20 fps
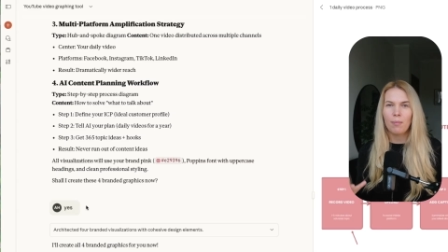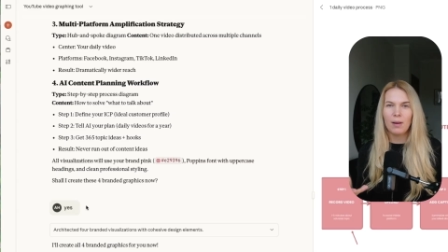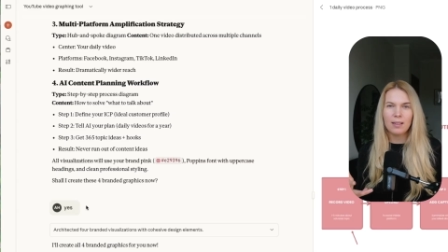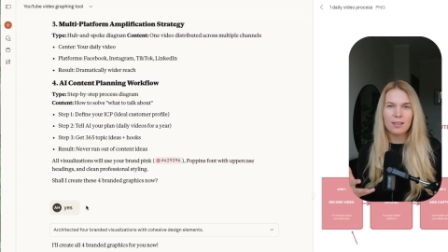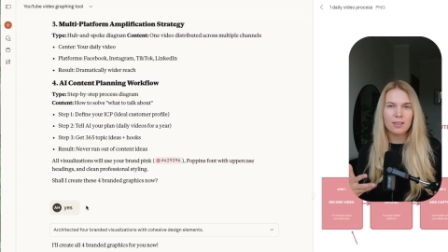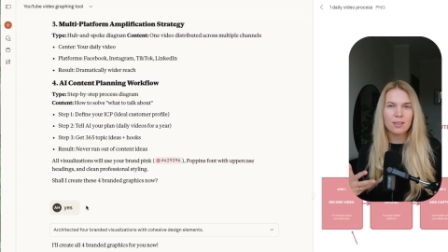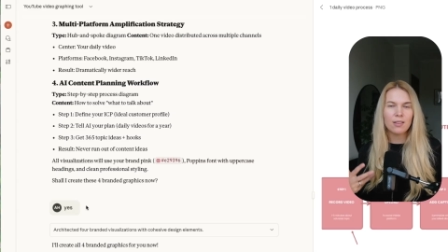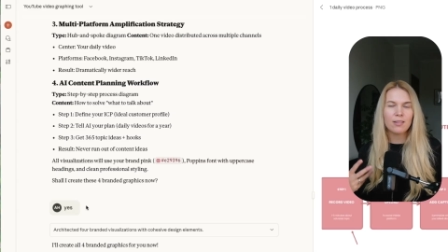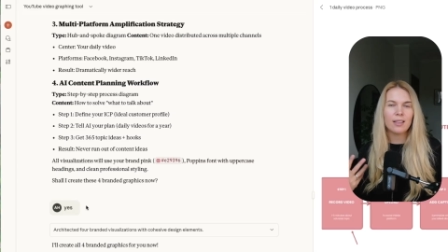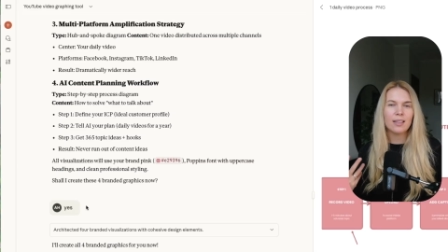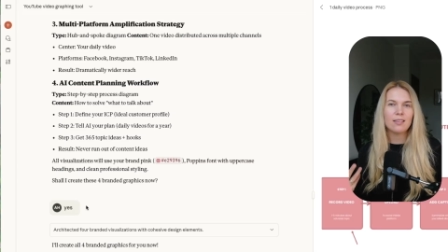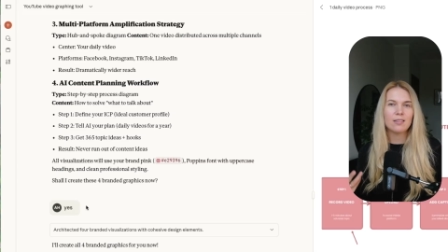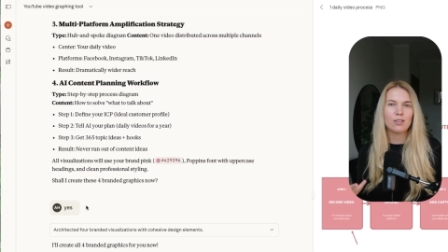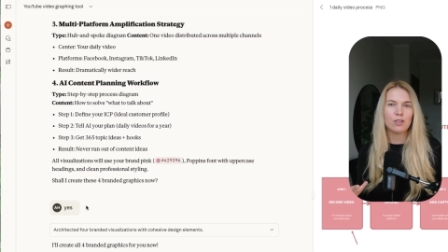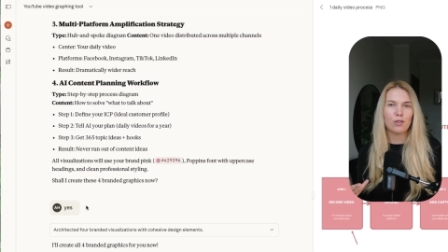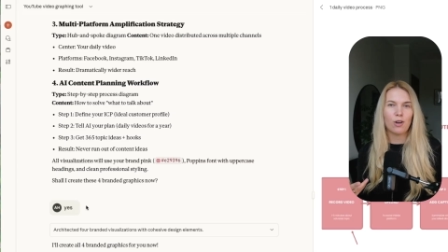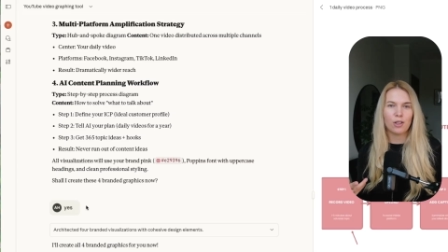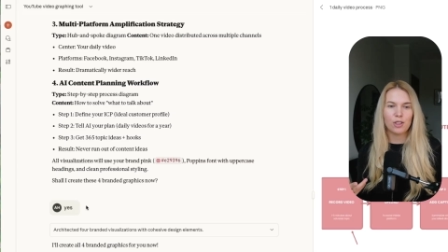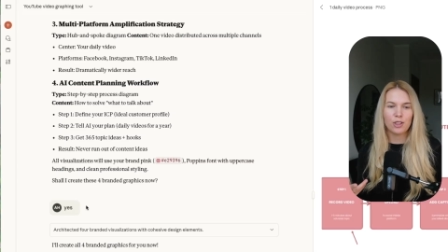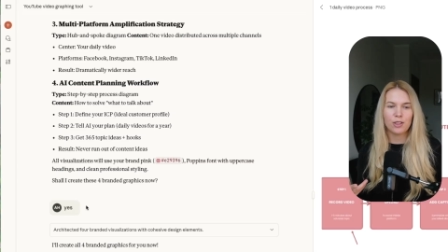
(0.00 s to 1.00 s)
based on the
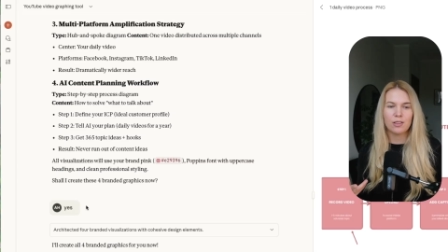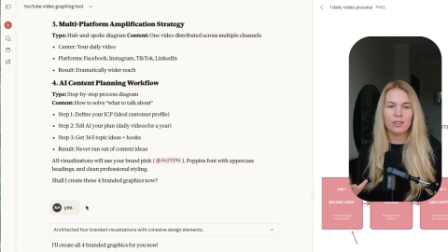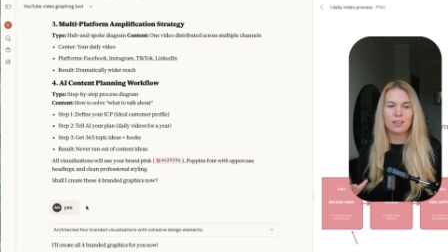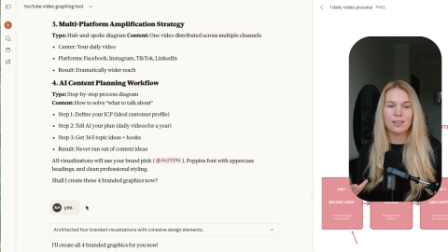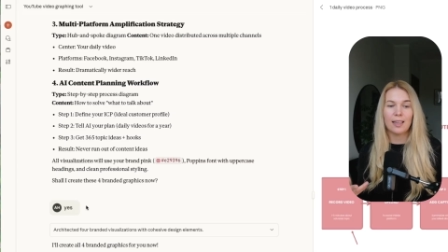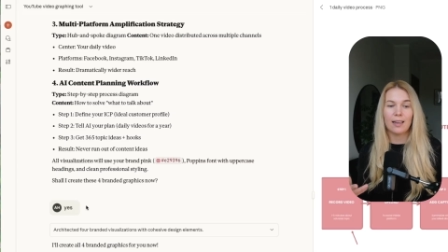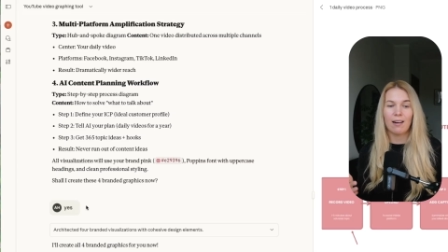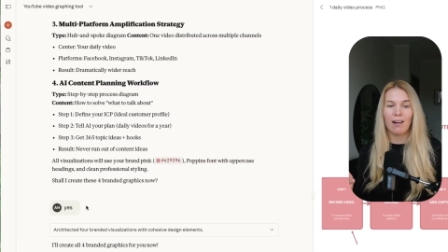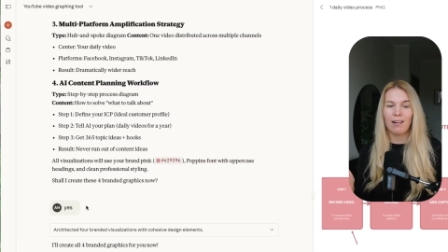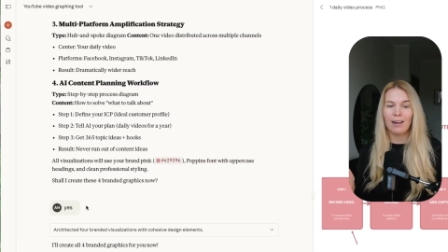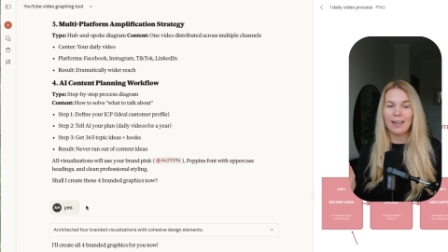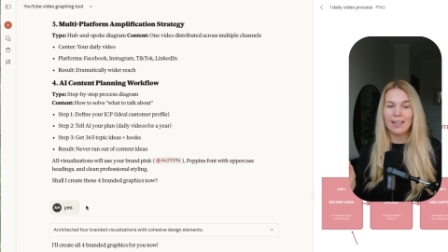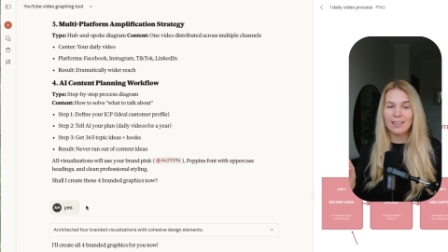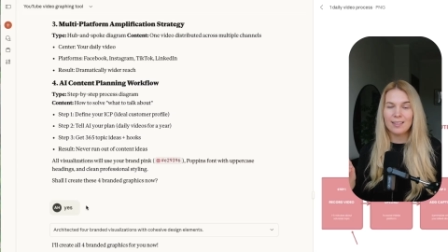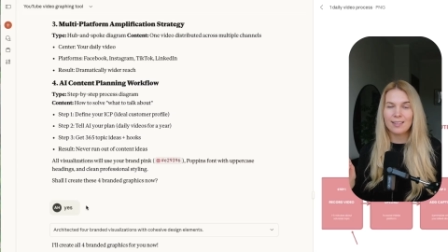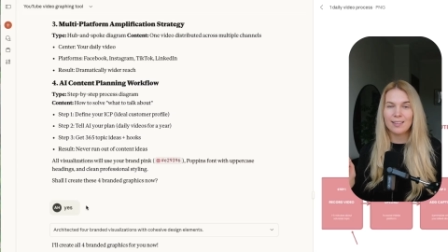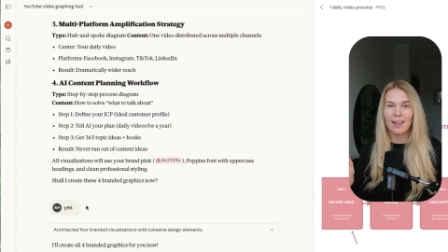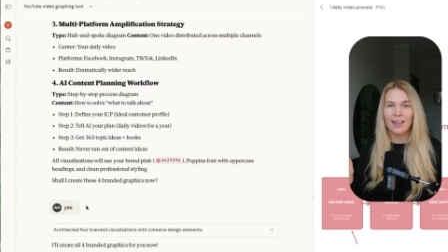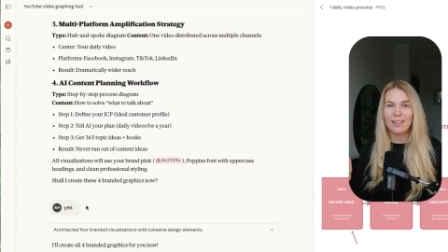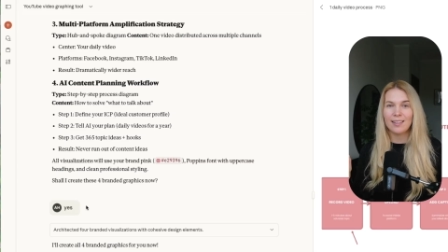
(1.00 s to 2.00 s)
instructions that are
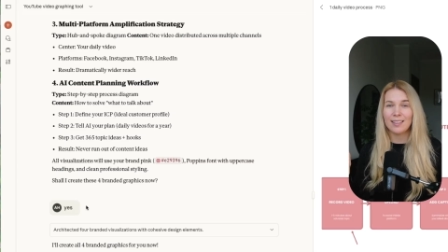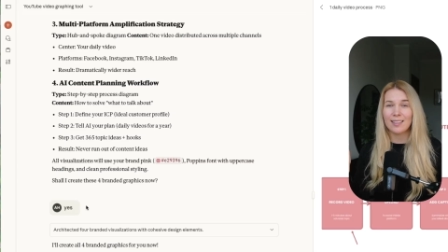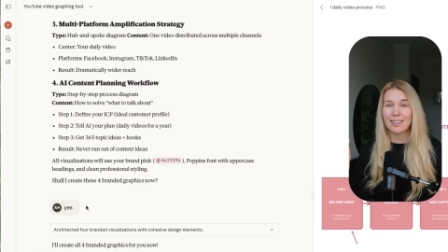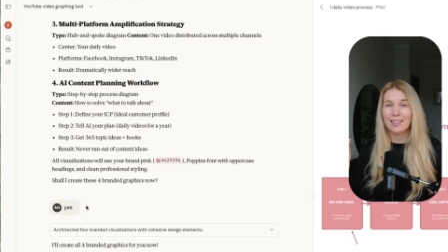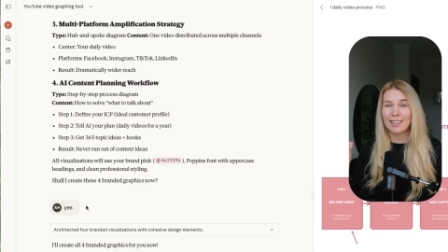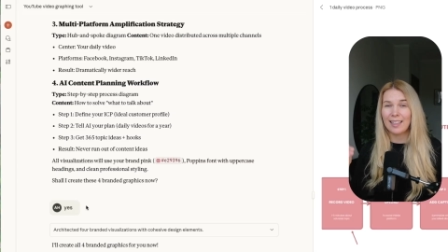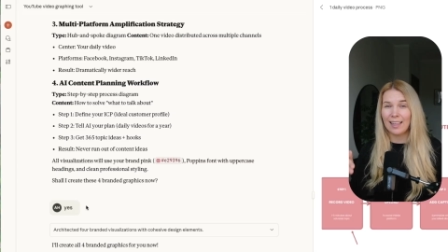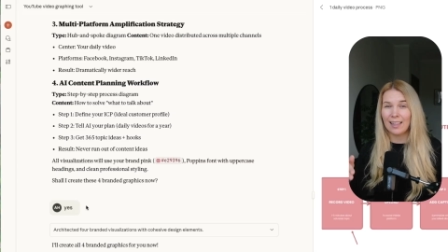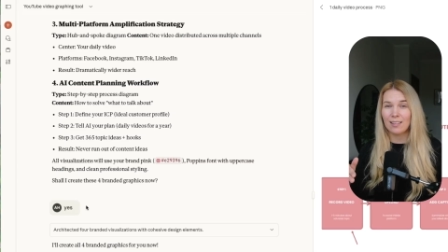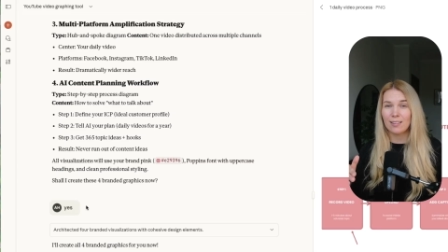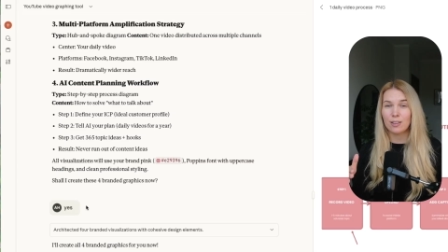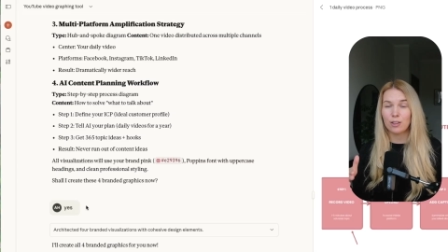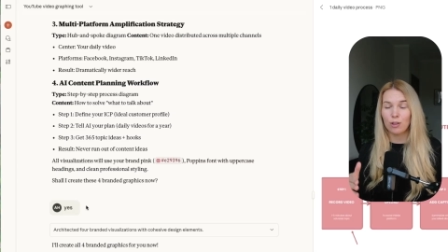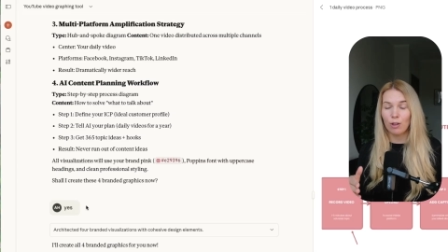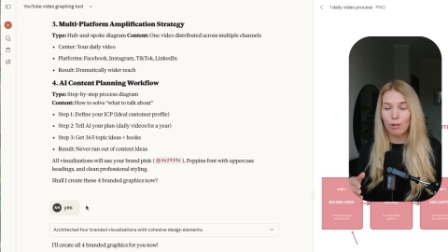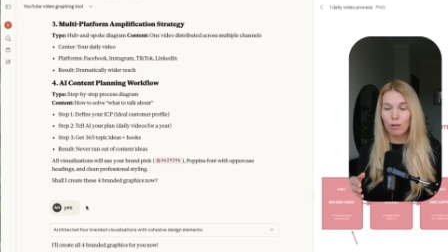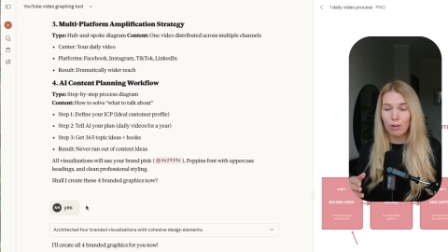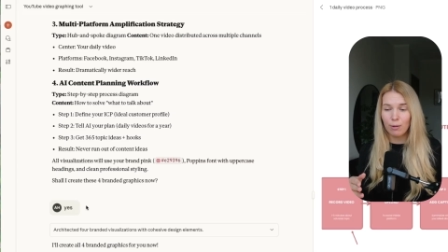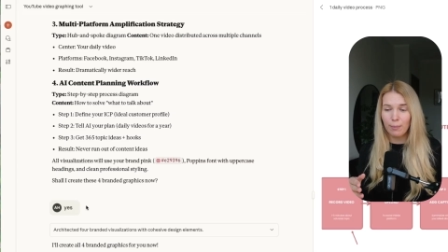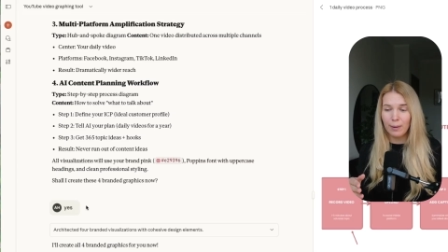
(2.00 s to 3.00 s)
inside the skills
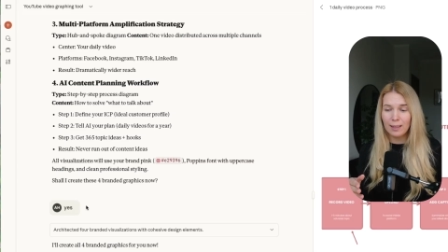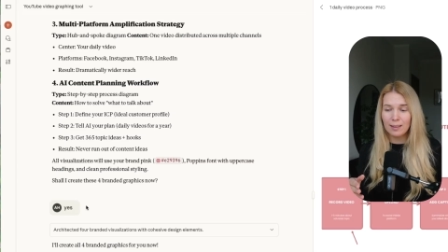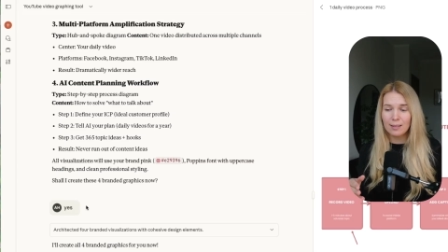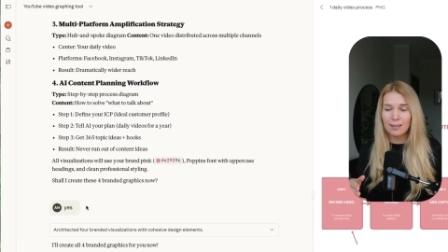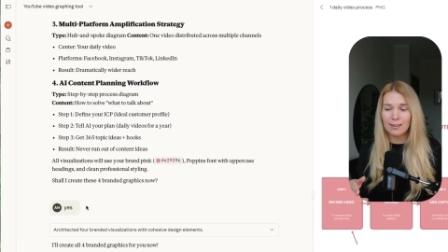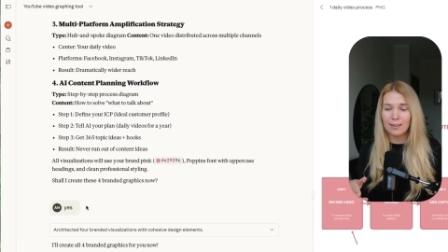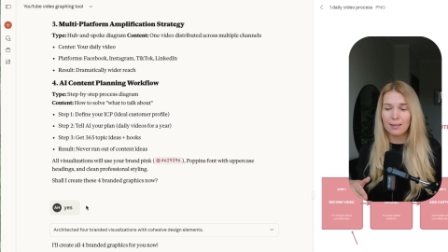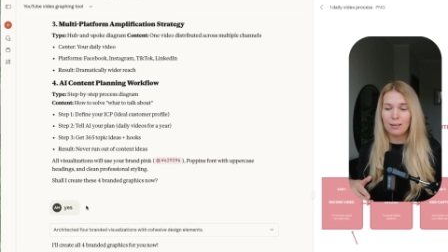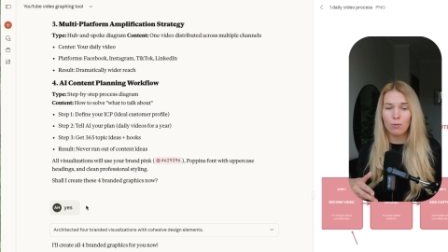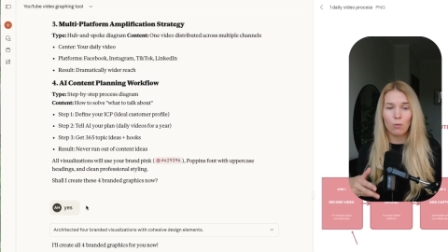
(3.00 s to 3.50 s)
documents